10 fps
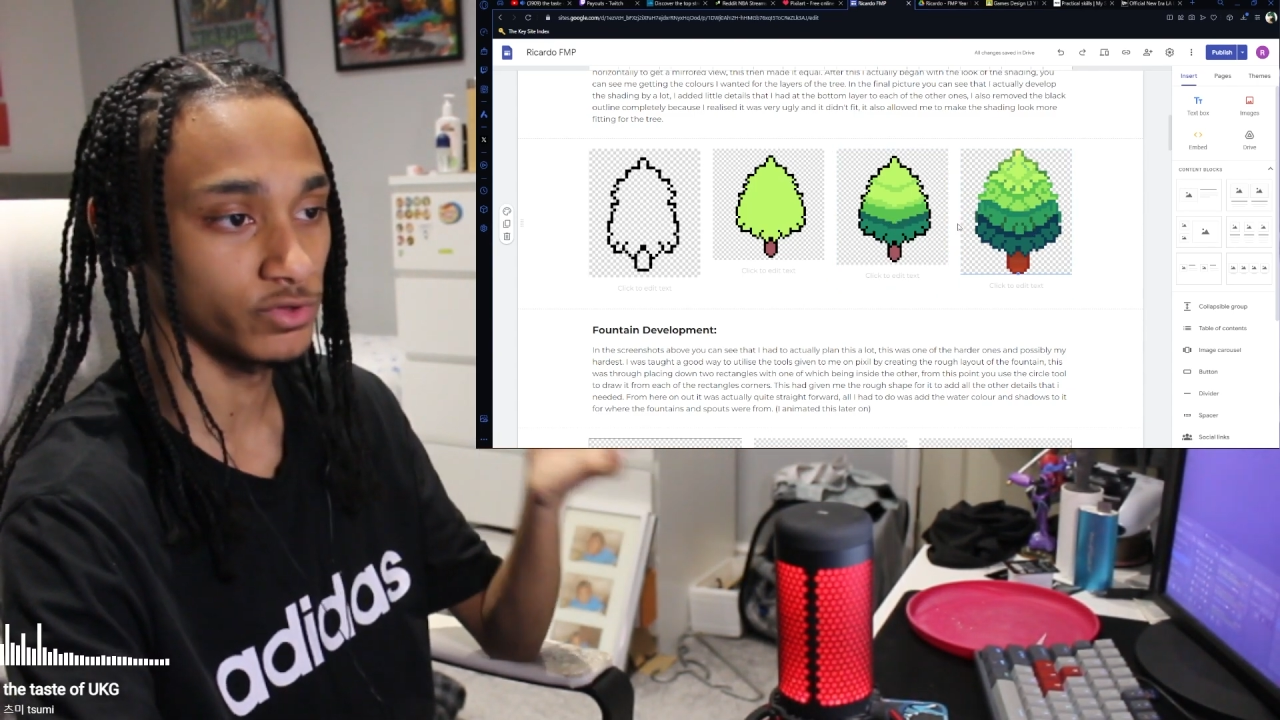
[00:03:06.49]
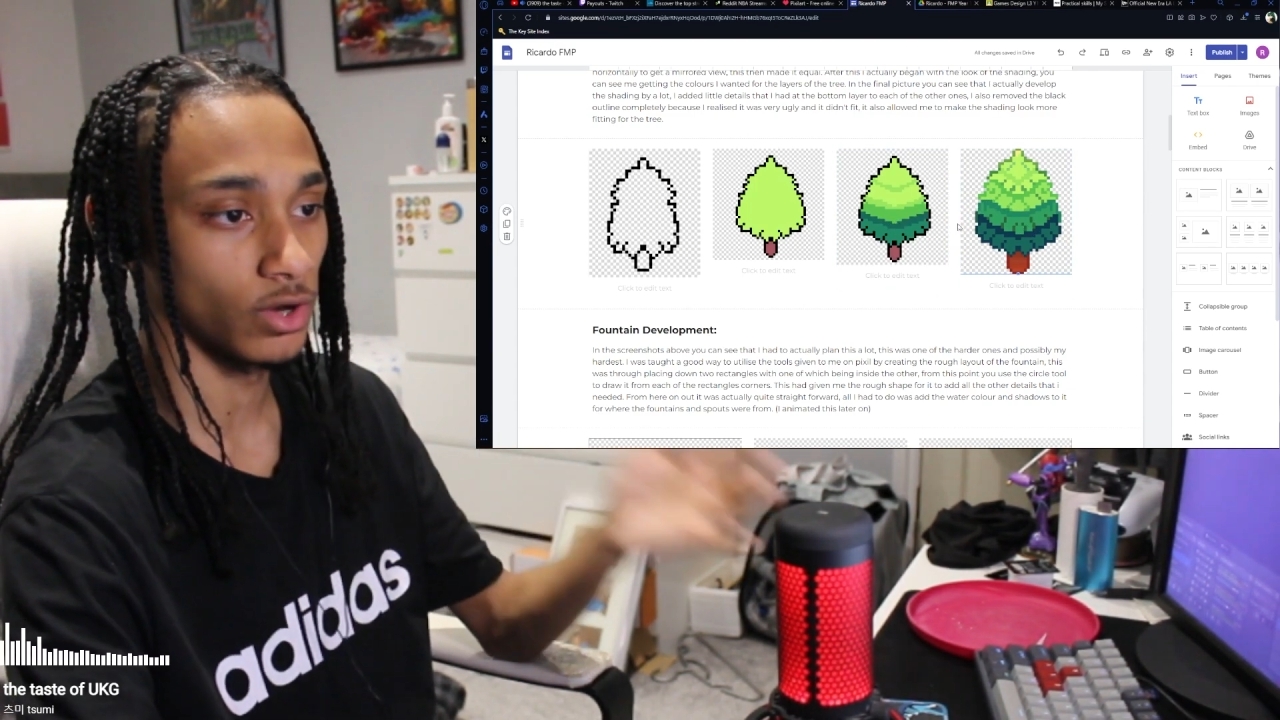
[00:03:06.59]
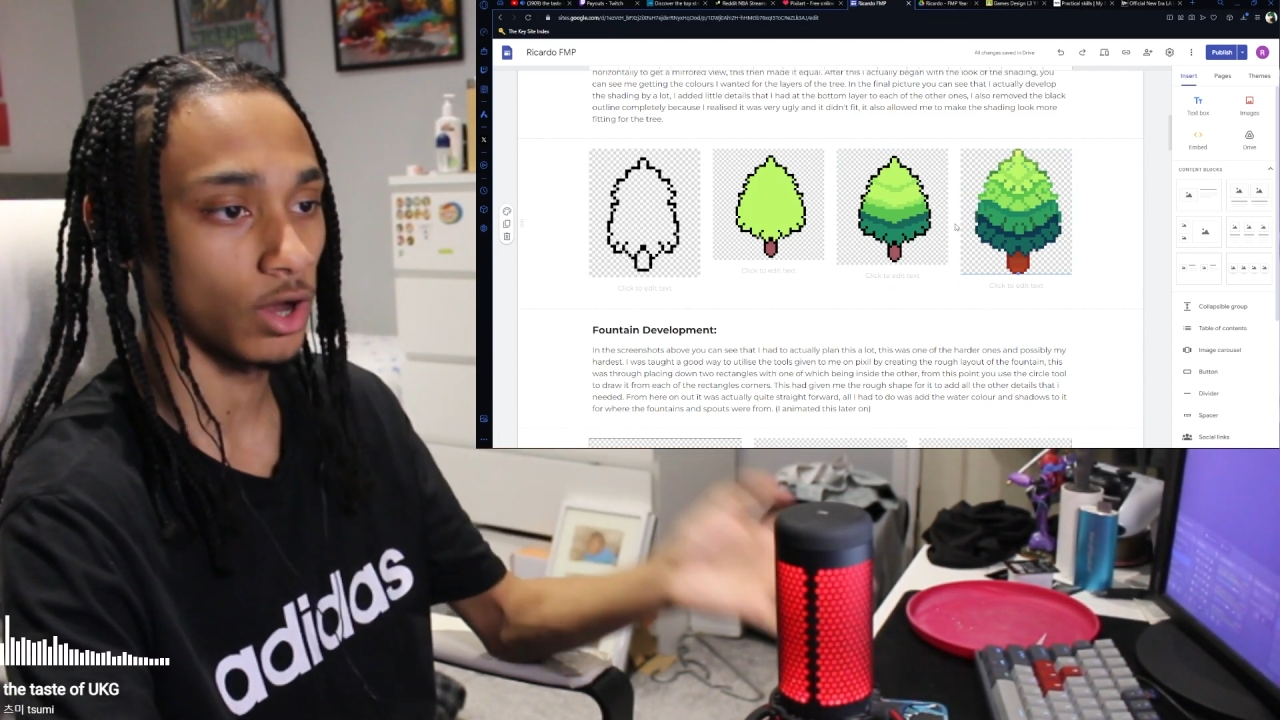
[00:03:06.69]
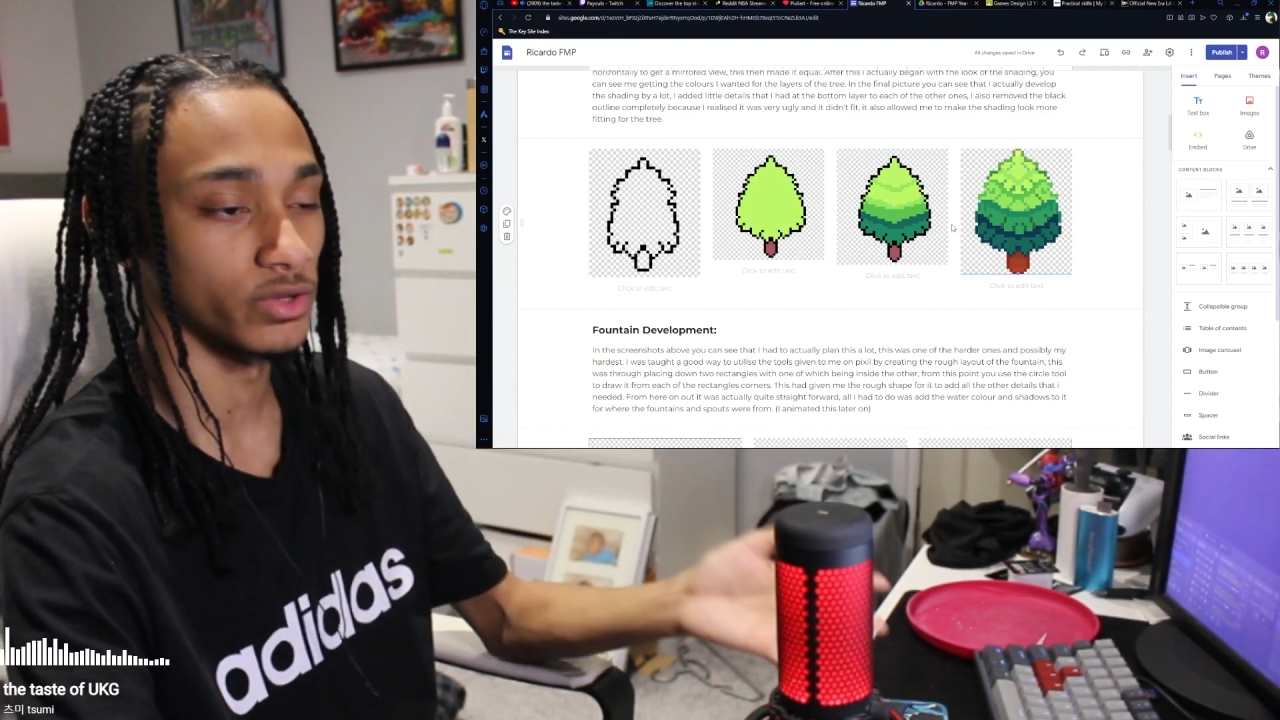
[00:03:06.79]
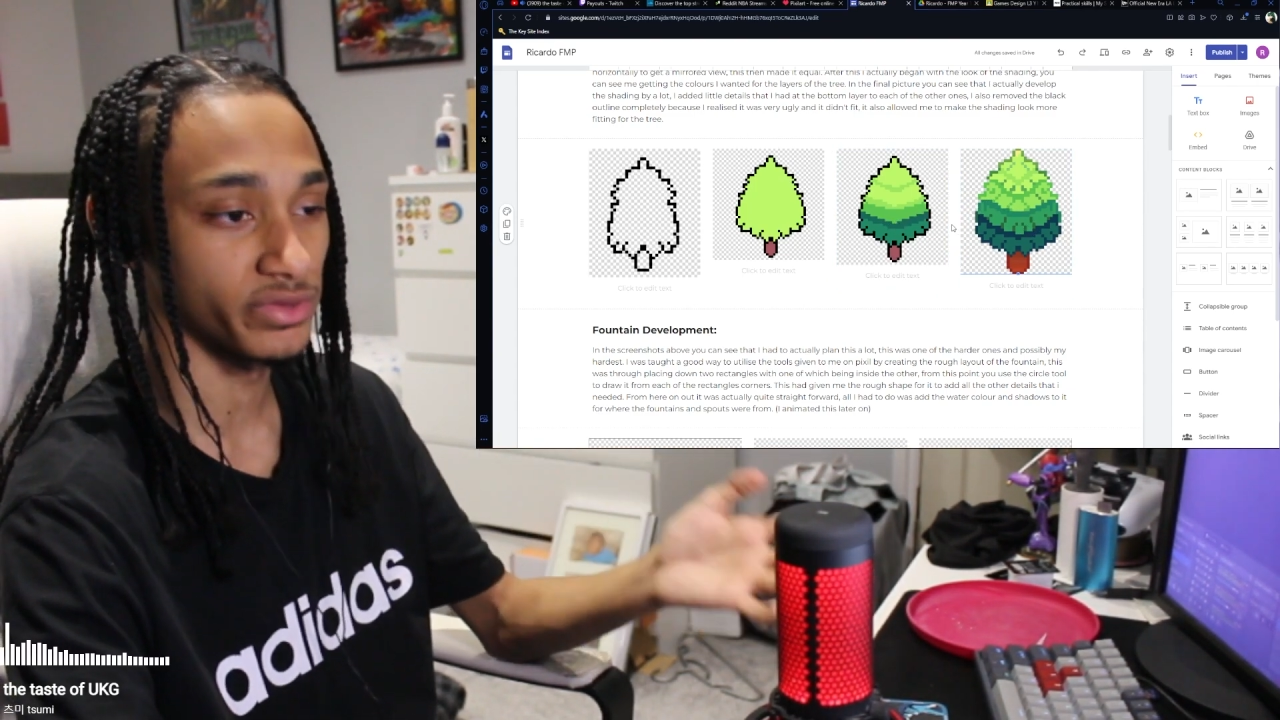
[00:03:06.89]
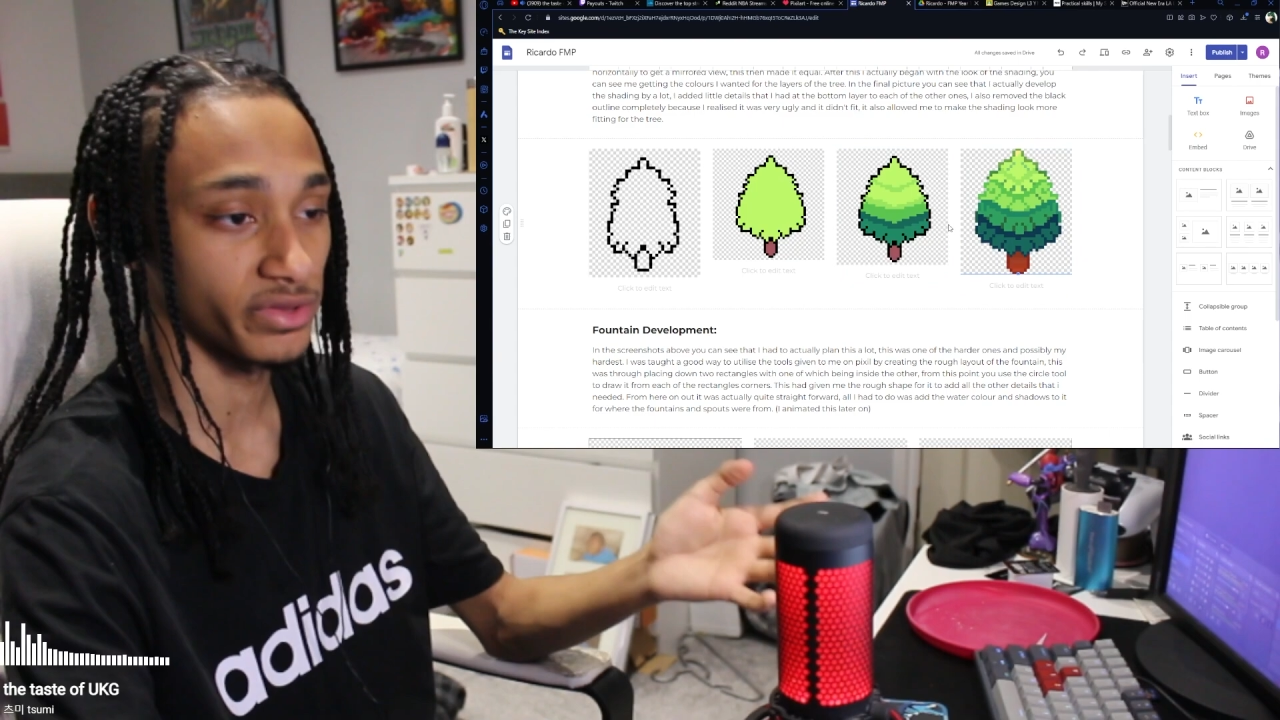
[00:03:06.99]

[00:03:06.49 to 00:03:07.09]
the colors